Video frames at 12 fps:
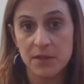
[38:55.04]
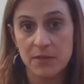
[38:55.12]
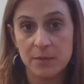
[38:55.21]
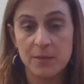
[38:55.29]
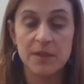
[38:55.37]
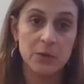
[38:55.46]

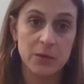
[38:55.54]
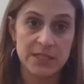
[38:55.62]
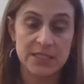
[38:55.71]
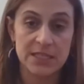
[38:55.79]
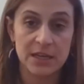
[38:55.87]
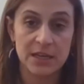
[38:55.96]

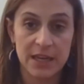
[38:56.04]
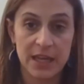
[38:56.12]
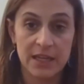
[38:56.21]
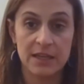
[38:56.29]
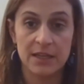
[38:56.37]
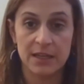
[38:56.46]

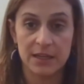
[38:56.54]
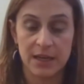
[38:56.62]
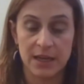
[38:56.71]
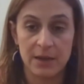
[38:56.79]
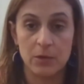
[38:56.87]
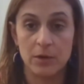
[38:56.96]
@pvpusd.net,
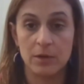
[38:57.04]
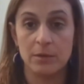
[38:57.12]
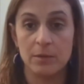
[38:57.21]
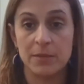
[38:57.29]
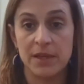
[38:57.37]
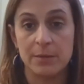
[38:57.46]
and I
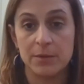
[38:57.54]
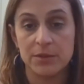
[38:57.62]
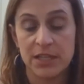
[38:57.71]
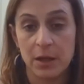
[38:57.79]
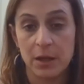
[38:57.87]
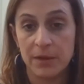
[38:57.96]
will be
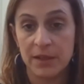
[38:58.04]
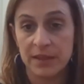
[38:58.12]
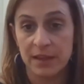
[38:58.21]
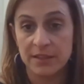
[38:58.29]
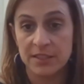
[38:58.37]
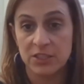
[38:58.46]
able to help
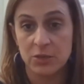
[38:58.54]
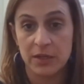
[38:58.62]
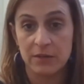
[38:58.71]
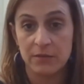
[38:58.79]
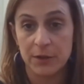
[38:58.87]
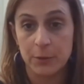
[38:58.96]
get that
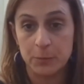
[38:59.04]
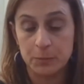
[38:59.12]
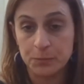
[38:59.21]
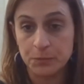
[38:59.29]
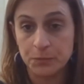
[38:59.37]
situated for you.